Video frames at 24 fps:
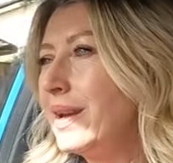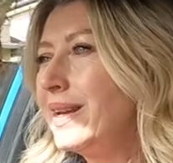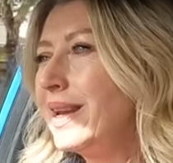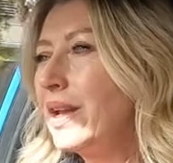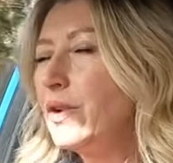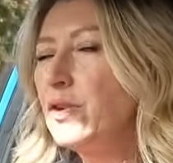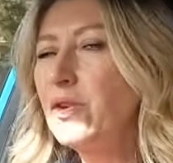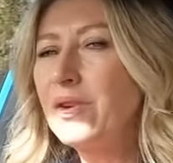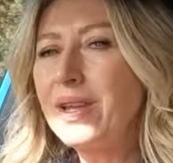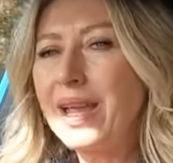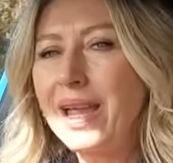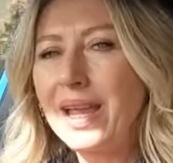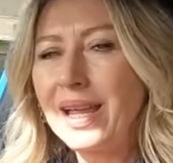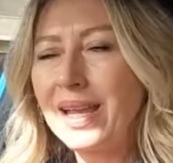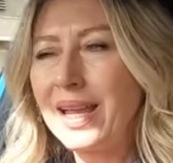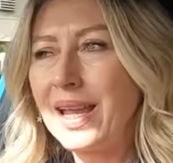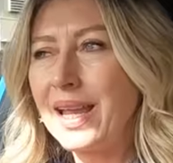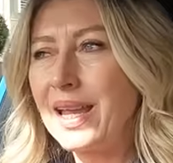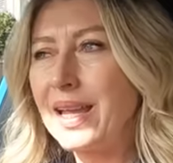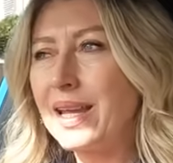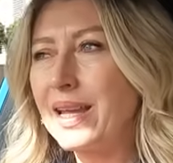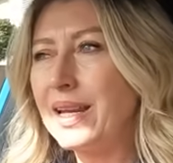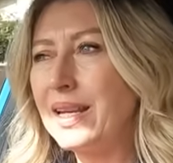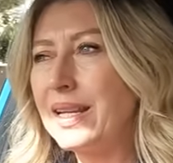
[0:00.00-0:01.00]
Now you can
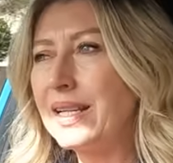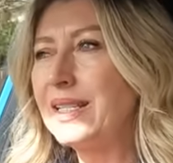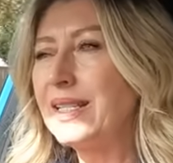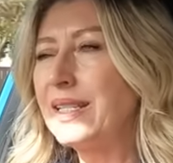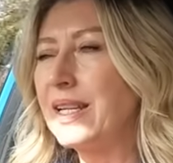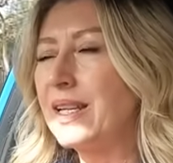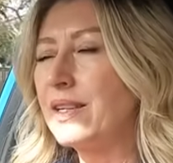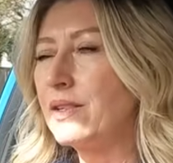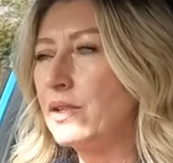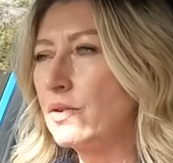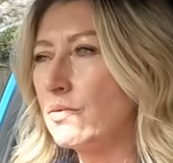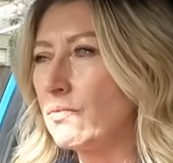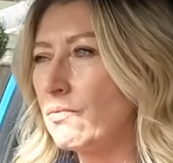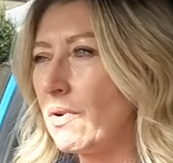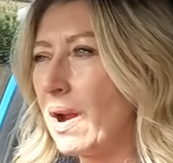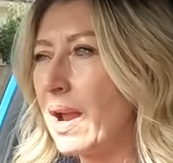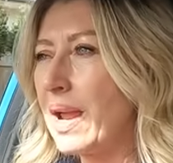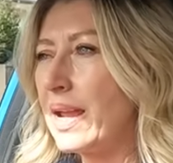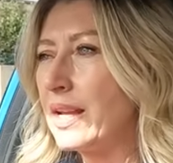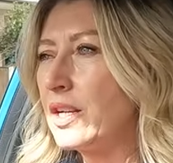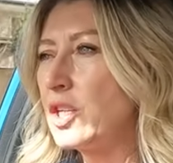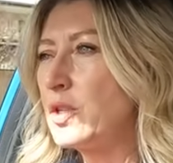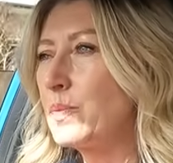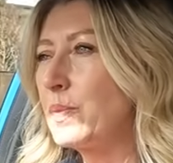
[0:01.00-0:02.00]
get an extended
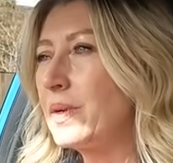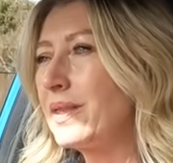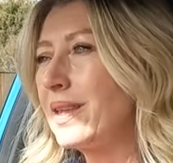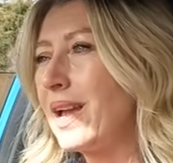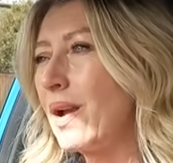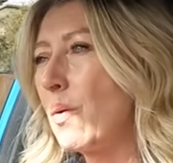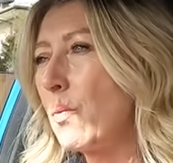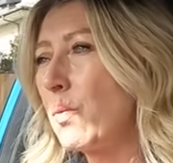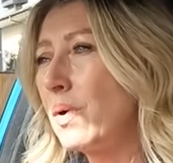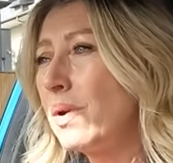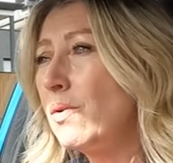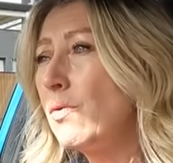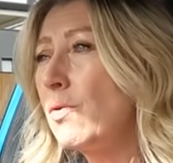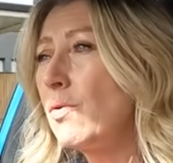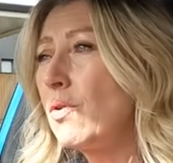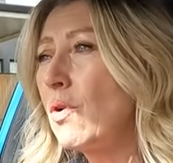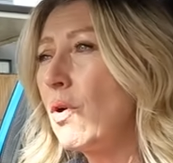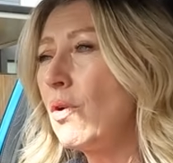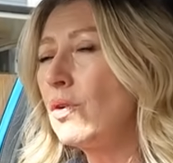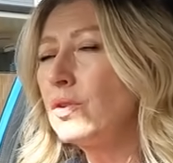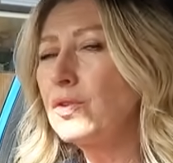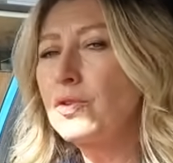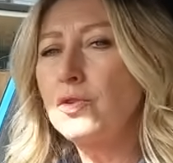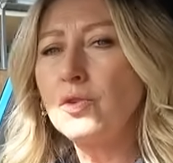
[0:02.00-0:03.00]
range, but that will
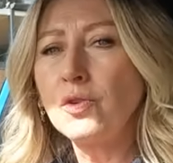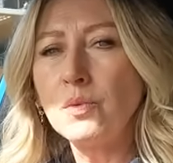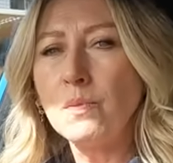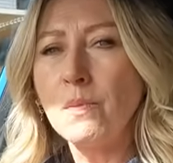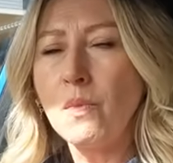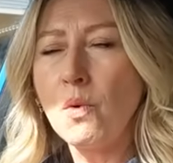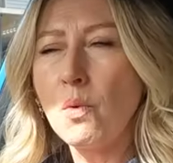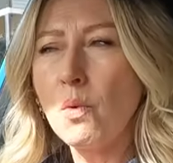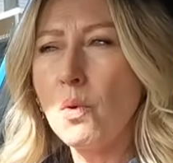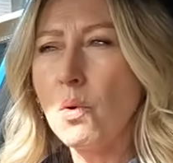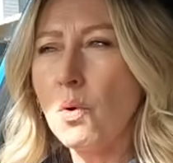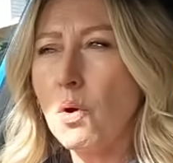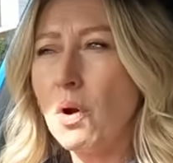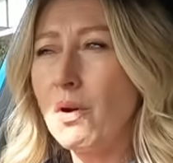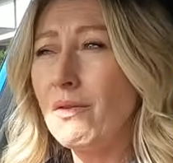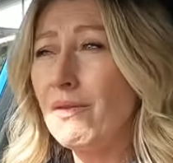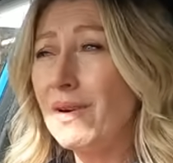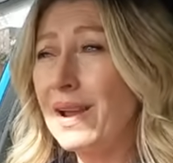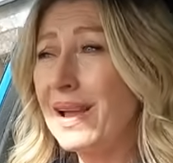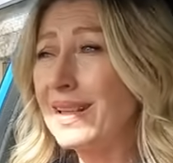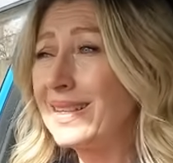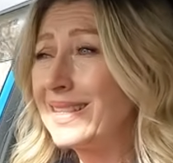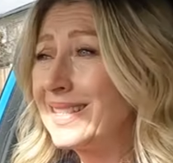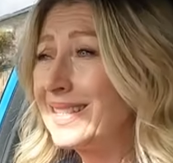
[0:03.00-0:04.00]
cost you more,
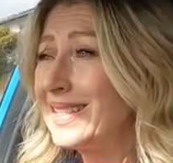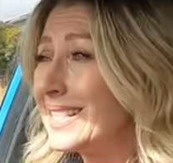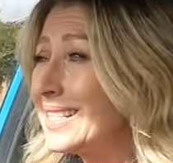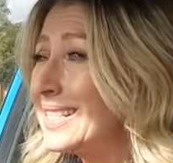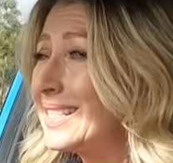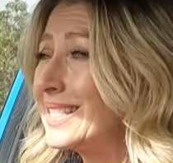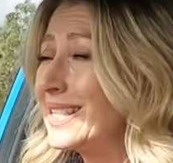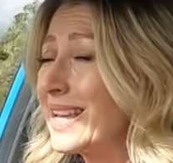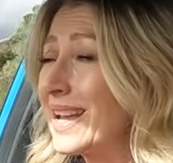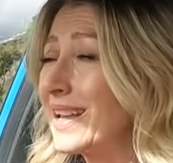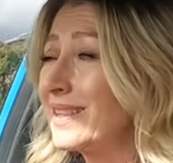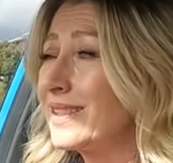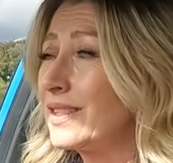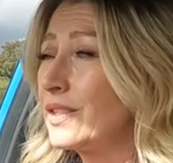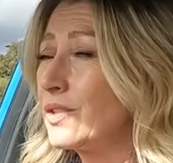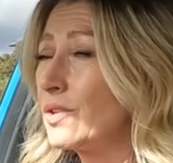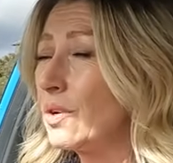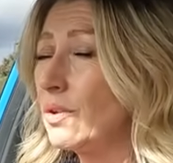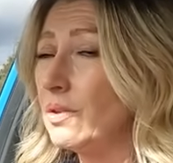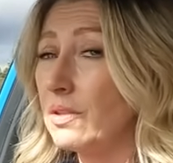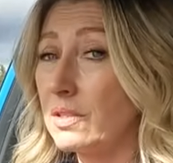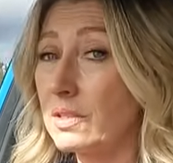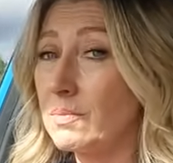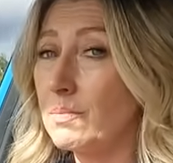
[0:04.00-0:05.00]
around
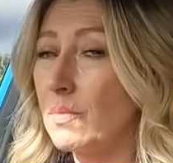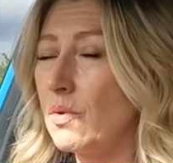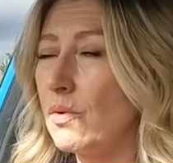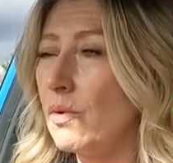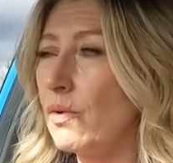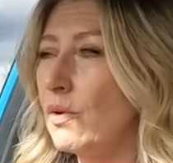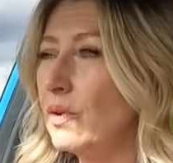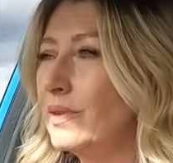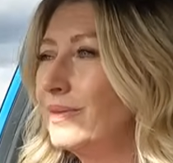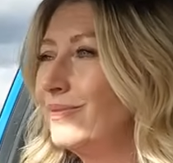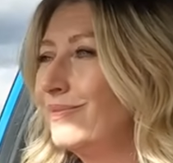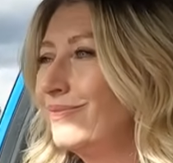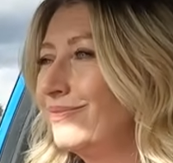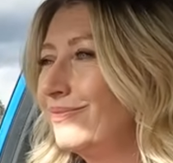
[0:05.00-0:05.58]
$6,000 more.